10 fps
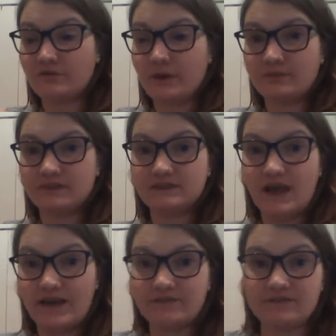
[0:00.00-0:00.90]
from
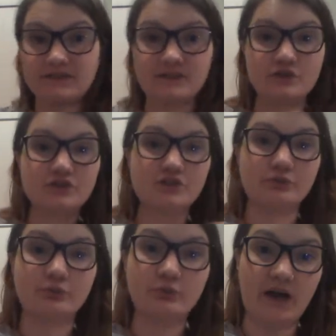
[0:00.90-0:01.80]
left to
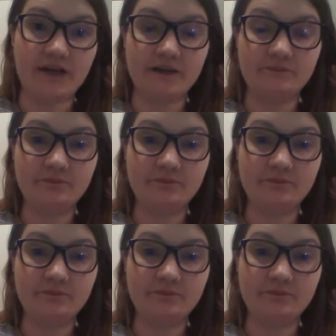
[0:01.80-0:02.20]
right.